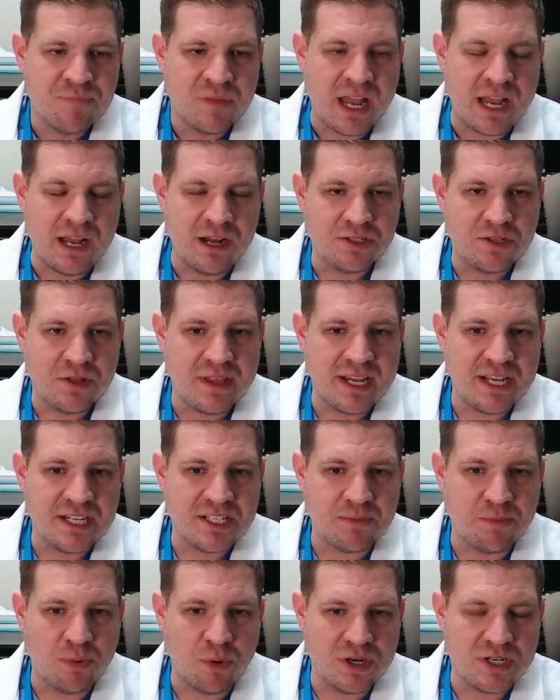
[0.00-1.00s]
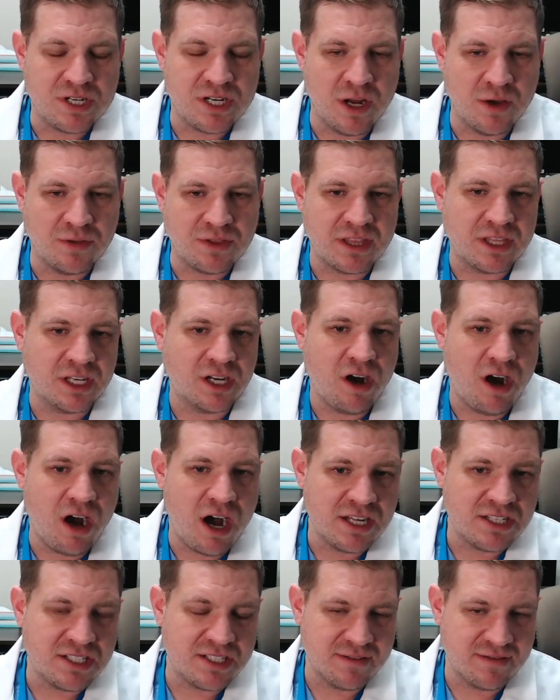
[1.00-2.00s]
i also think it's important to note that the
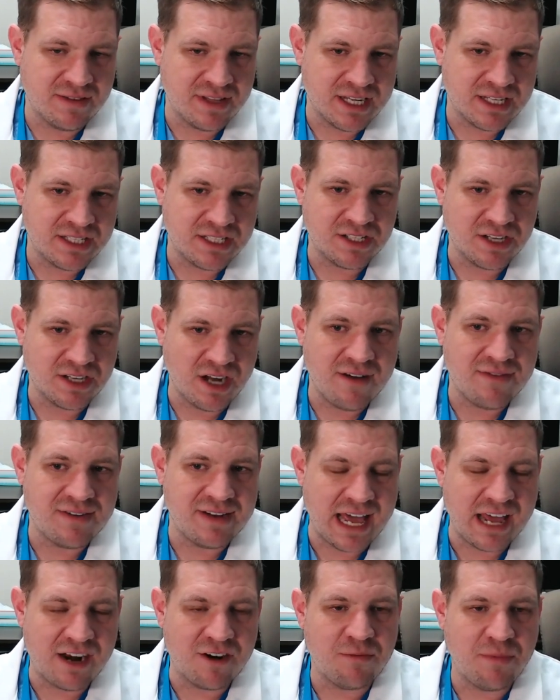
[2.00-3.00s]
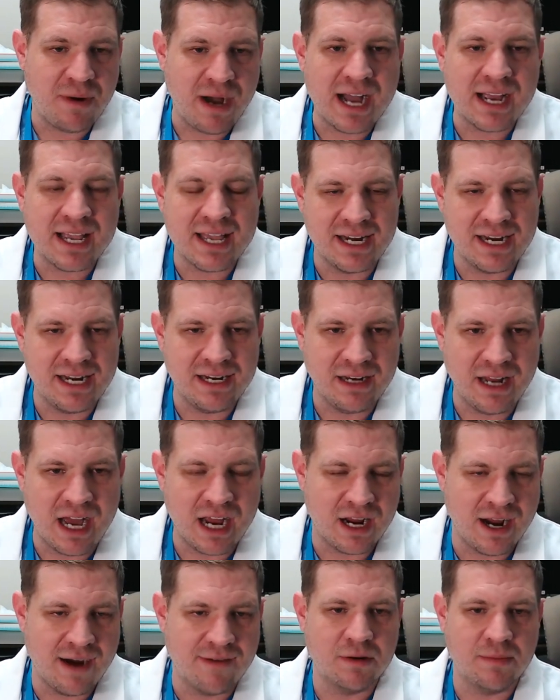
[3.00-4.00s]
cost of this is often out of pocket and
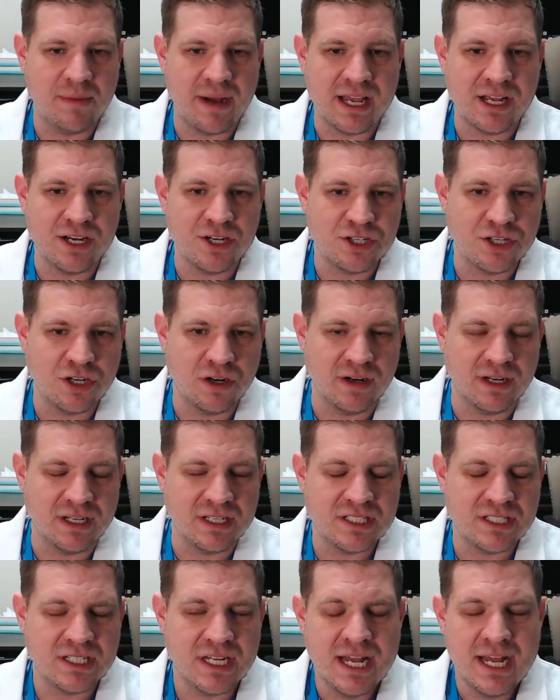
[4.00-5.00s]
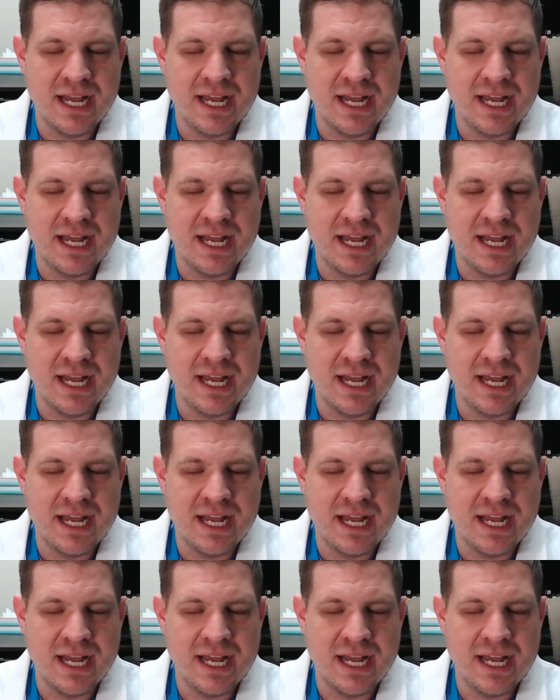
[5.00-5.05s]
not covered by insurance